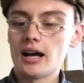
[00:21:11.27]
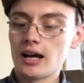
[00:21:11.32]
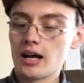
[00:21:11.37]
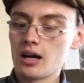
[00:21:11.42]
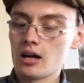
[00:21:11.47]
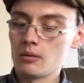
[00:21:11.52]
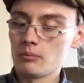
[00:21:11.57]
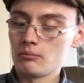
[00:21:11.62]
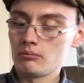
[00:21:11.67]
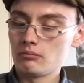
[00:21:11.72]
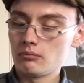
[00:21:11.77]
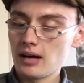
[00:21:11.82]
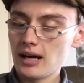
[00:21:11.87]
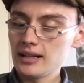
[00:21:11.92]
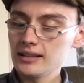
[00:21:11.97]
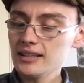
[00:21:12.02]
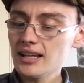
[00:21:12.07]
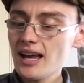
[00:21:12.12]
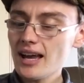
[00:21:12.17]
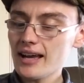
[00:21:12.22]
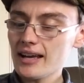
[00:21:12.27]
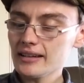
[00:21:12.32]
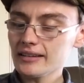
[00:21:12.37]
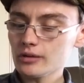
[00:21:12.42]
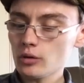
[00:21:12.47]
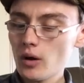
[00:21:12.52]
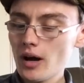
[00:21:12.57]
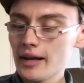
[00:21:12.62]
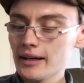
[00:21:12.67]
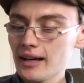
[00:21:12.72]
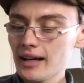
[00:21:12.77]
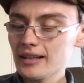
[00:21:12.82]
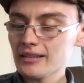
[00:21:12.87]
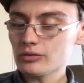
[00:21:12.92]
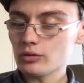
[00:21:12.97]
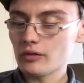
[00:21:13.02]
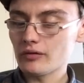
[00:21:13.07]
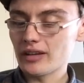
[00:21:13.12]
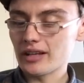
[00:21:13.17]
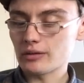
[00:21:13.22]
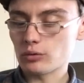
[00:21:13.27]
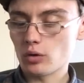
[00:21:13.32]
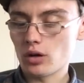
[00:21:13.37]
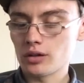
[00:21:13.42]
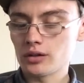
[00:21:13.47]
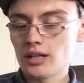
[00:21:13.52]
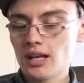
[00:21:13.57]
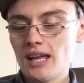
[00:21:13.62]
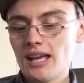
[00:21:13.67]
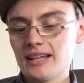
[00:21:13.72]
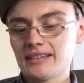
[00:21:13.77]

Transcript: Um, and yeah, it's quite a nice one, this one.